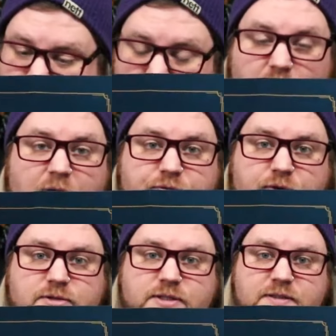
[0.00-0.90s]
cloth
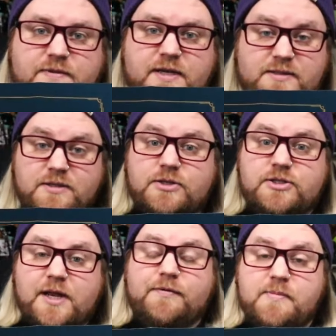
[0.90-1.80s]
versions of these, you should
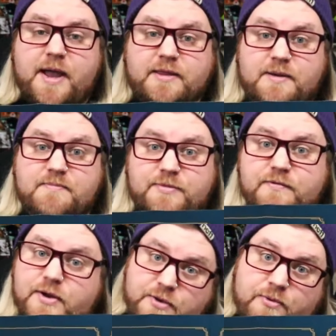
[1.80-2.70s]
definitely make them. They're
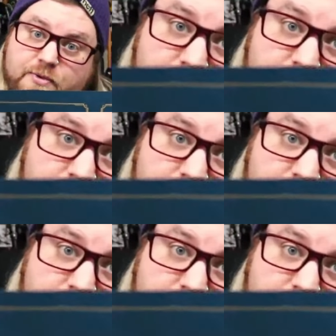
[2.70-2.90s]
very cool.